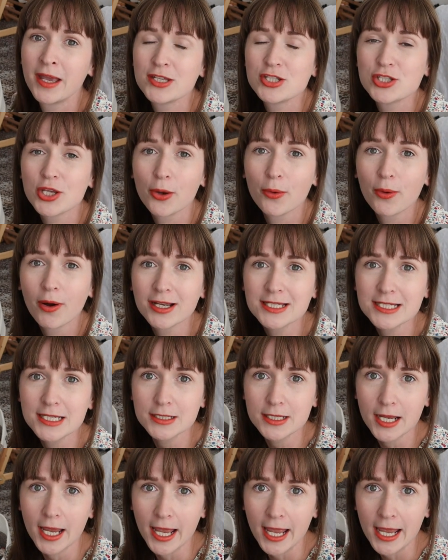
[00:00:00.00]
So I
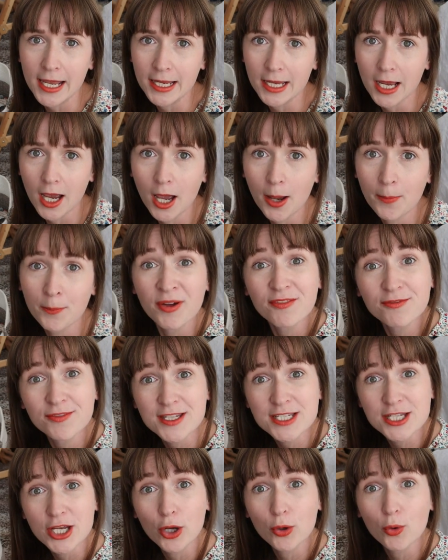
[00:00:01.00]
did a
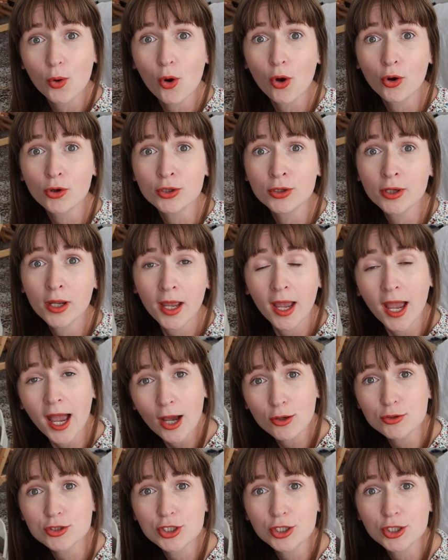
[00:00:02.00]
video on how